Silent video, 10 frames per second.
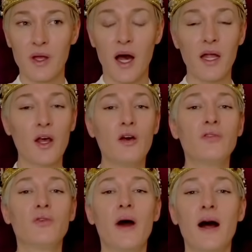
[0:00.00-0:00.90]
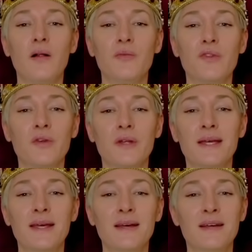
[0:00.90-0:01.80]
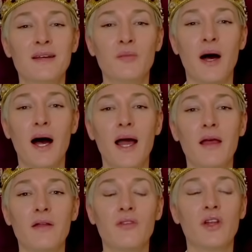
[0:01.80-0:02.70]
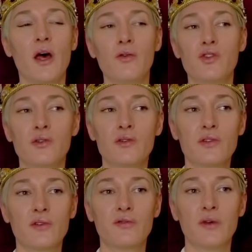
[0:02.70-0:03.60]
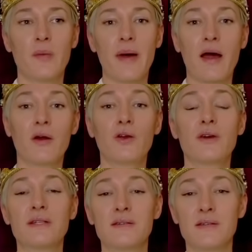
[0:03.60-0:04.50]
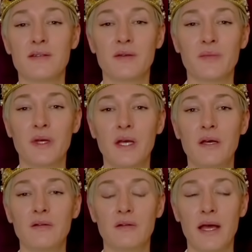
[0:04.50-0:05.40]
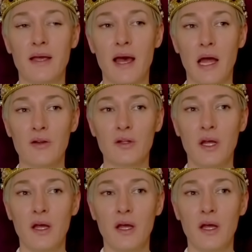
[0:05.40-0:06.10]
aren't overwhelmed by the notions of apparent criticism that they get.